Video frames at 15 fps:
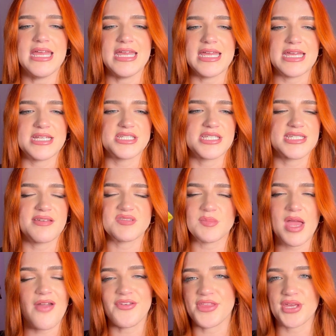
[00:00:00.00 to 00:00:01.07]
It just gives me
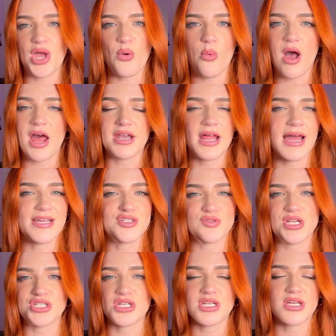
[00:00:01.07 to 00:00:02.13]
everything I want.
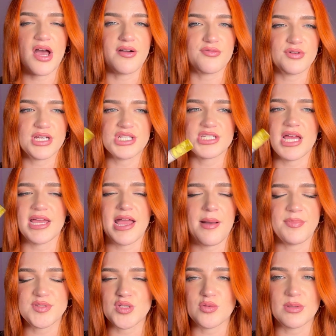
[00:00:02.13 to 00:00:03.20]
Hydration, coverage, I
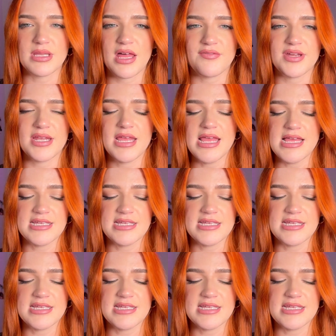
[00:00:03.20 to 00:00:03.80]
absolutely love it.